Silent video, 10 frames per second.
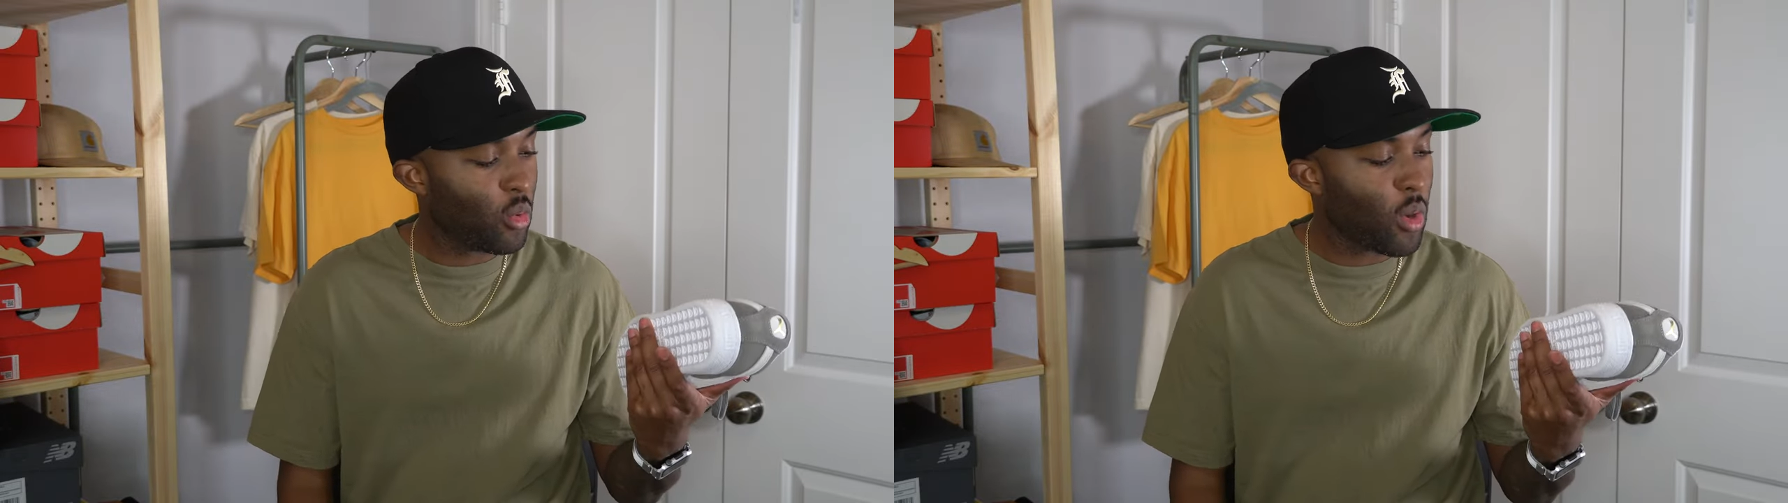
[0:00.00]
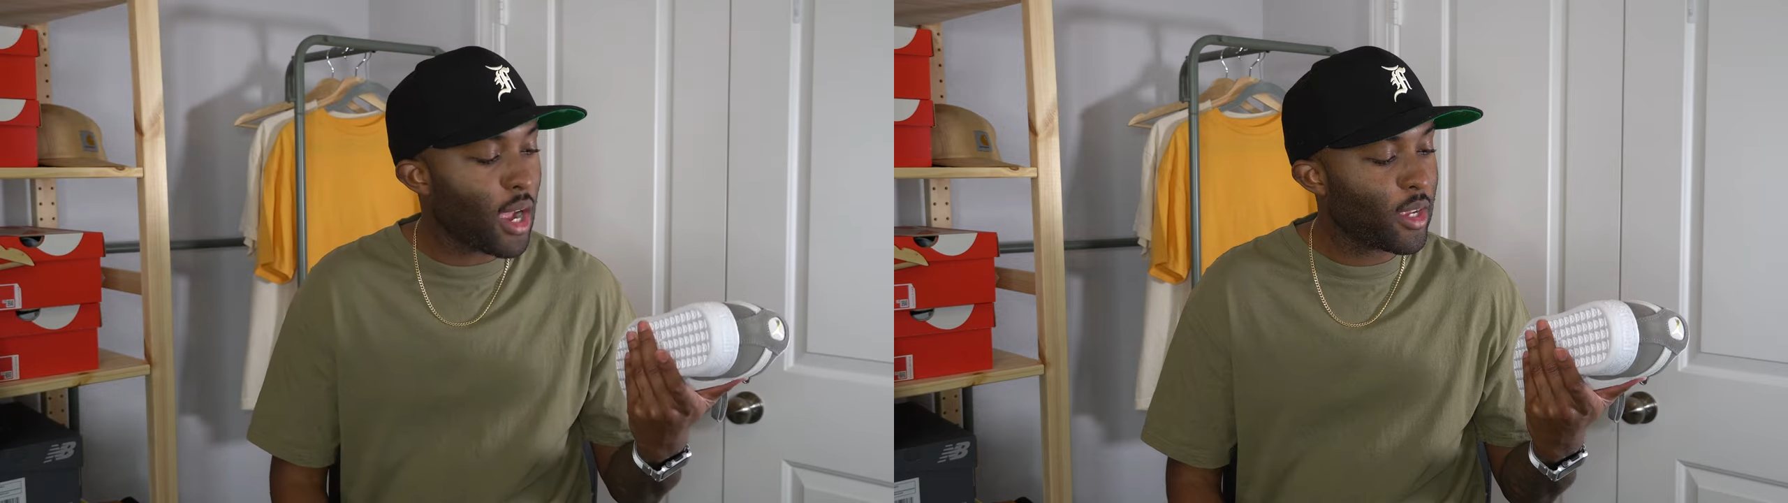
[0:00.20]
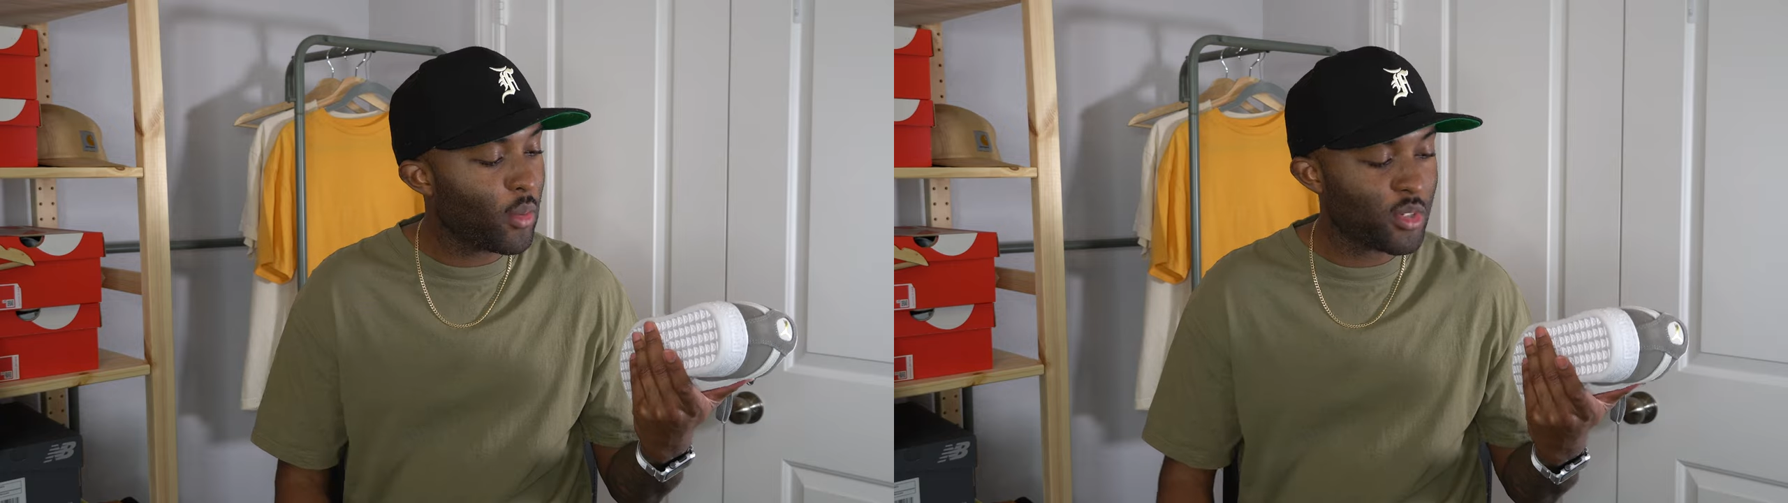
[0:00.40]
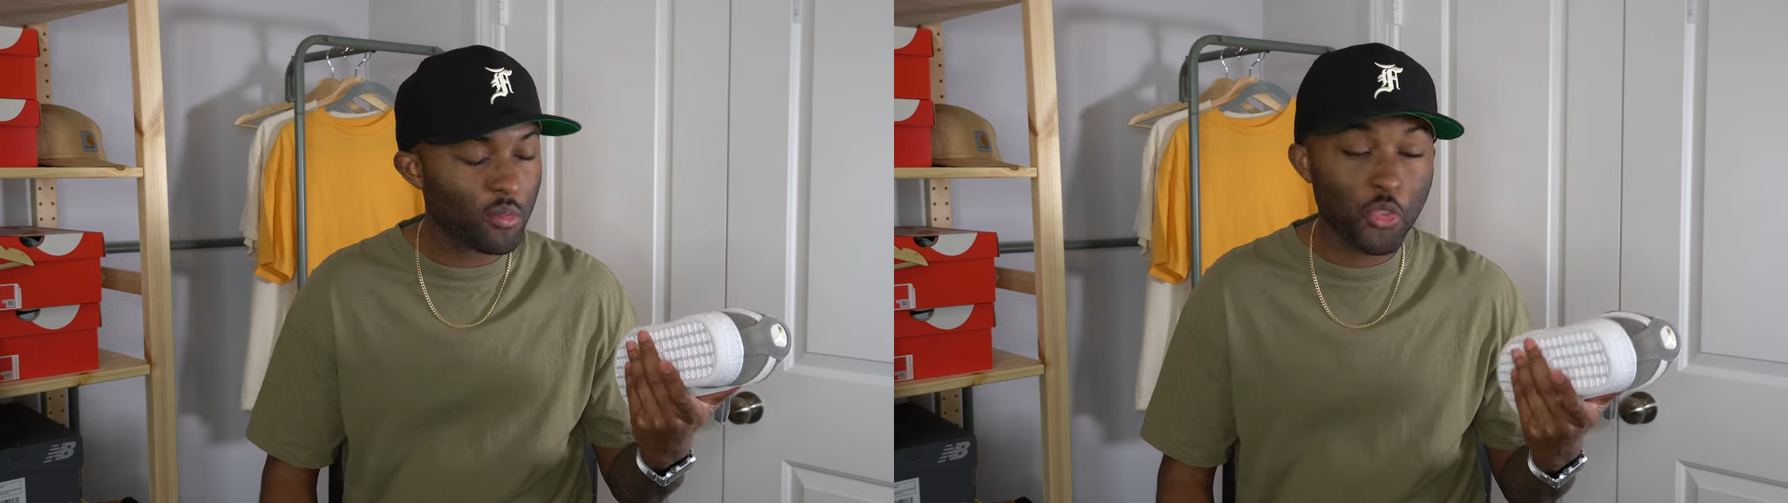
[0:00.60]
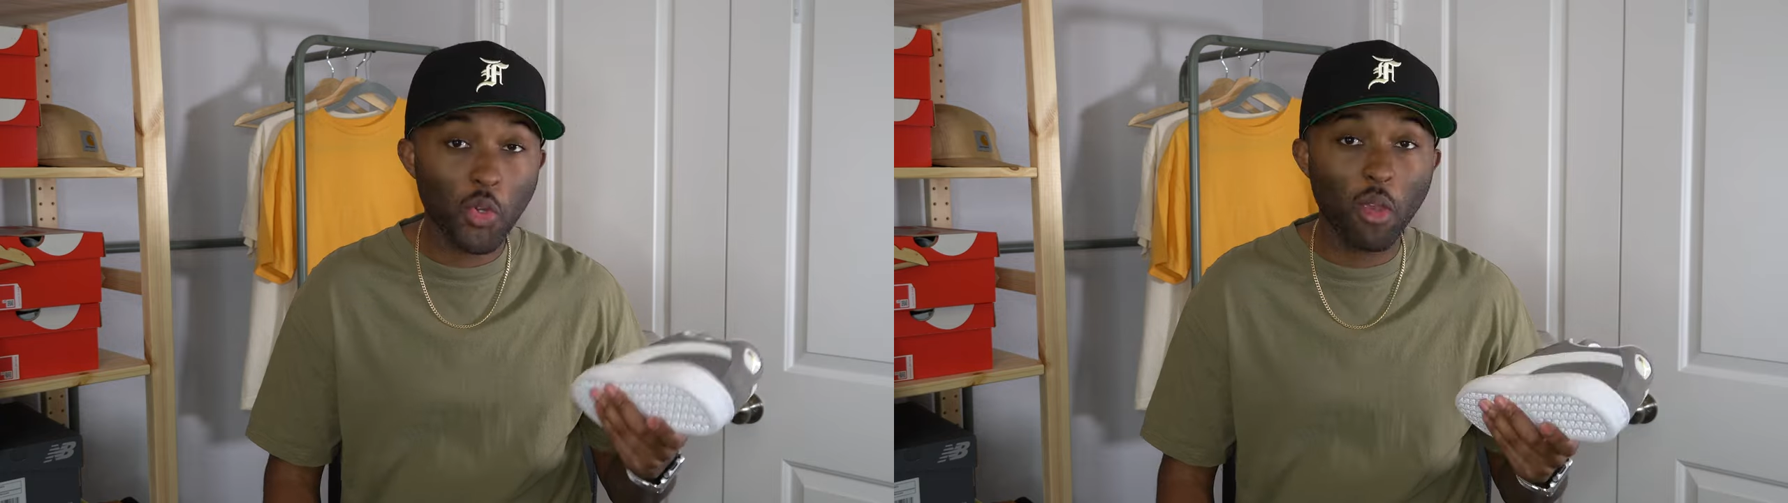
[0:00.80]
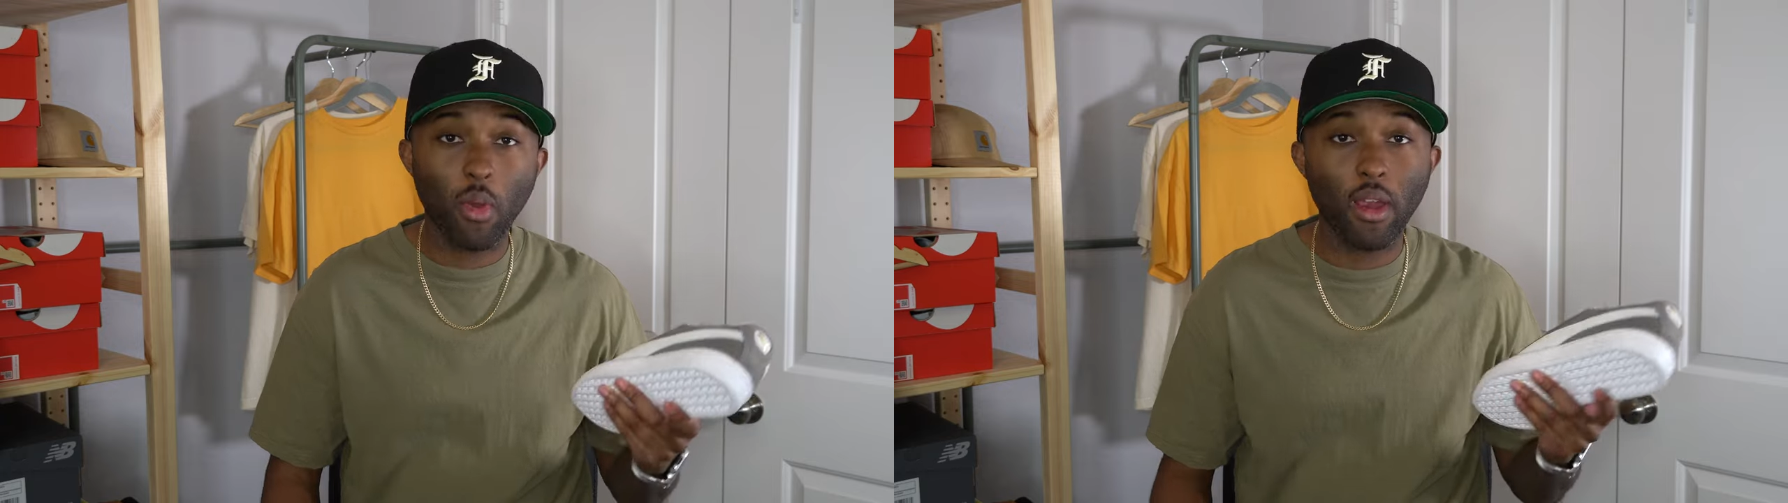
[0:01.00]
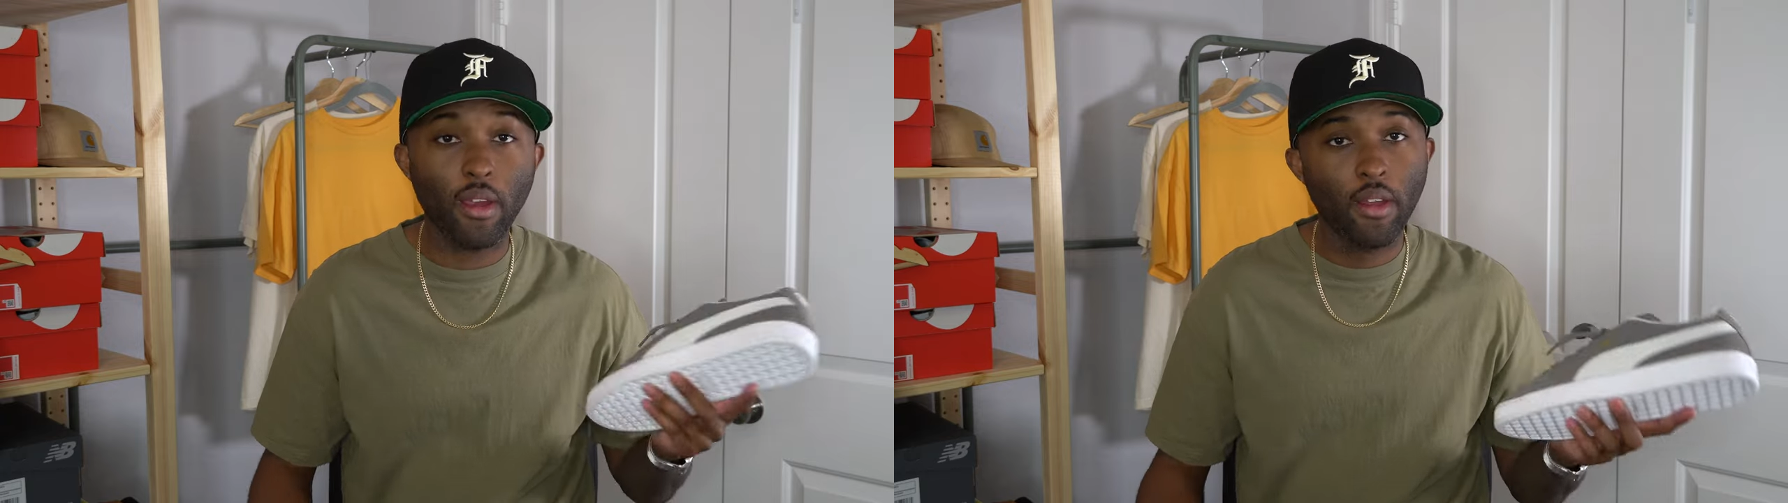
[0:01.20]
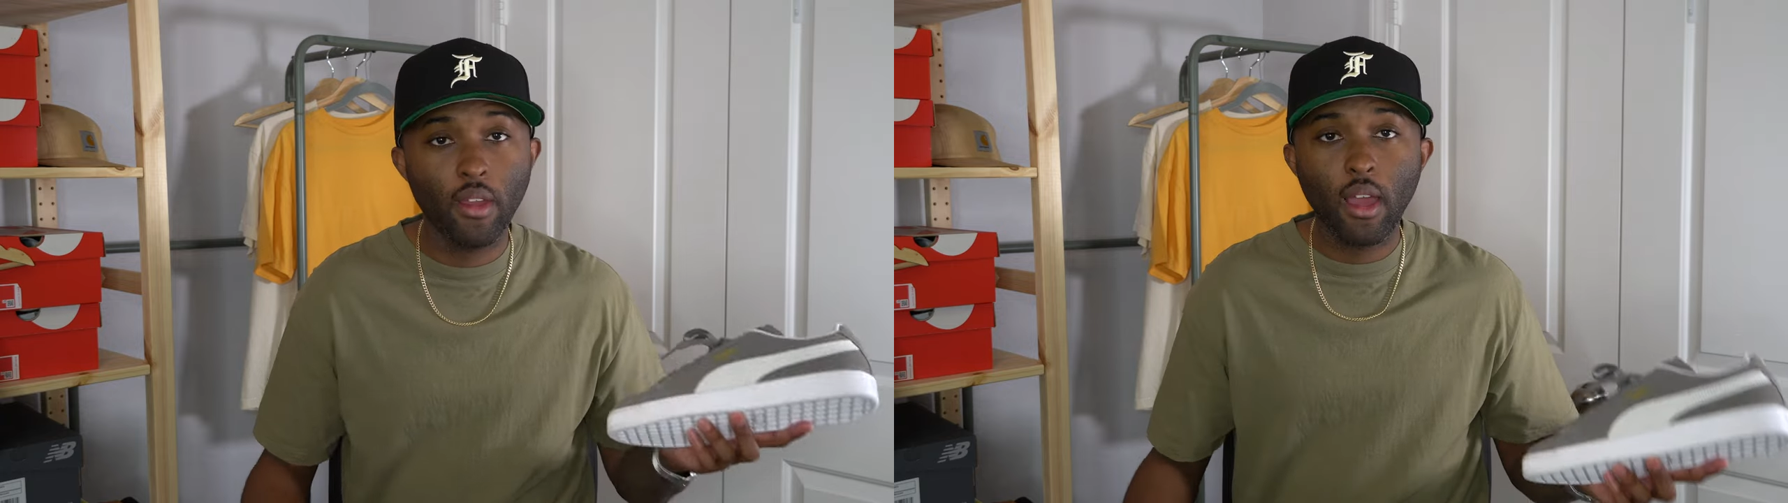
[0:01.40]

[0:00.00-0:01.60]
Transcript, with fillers: rock it with some streetwear,